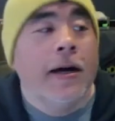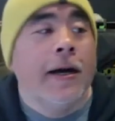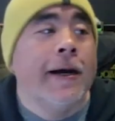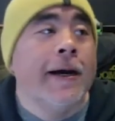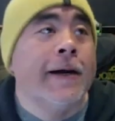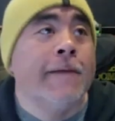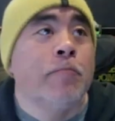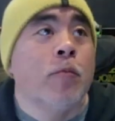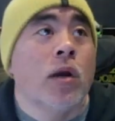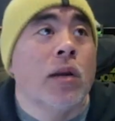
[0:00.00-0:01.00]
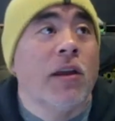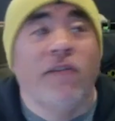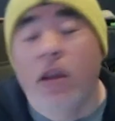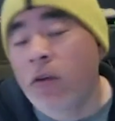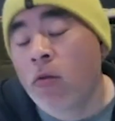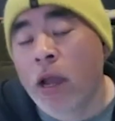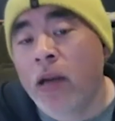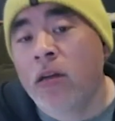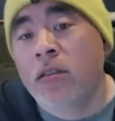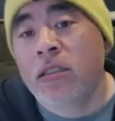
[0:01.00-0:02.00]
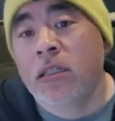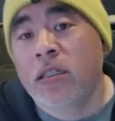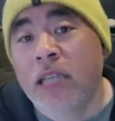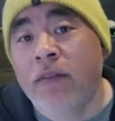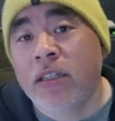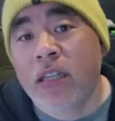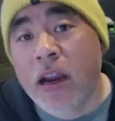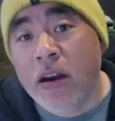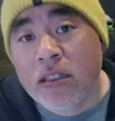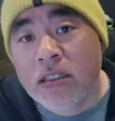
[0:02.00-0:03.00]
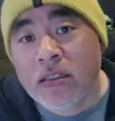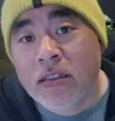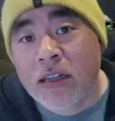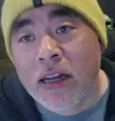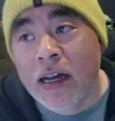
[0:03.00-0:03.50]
One of my favorite writers is David Sedaris.